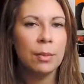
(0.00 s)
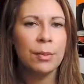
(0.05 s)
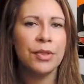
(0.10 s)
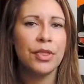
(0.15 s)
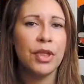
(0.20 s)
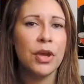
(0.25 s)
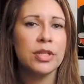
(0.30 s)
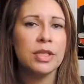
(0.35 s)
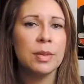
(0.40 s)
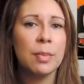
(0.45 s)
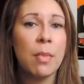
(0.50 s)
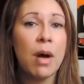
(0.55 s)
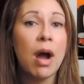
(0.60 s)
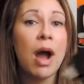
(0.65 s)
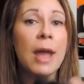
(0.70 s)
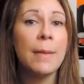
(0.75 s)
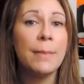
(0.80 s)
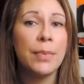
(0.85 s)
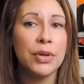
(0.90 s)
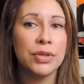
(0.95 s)
But those are
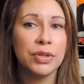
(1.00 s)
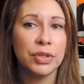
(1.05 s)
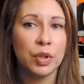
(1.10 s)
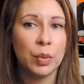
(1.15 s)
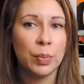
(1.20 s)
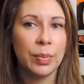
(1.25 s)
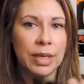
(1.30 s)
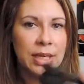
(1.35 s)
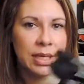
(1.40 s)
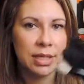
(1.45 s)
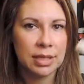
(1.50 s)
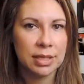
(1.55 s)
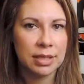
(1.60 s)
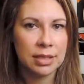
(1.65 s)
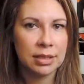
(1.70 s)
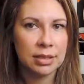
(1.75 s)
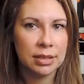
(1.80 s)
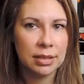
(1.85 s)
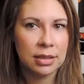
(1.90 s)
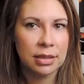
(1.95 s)
my personal
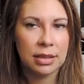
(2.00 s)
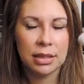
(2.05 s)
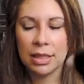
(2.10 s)
picks.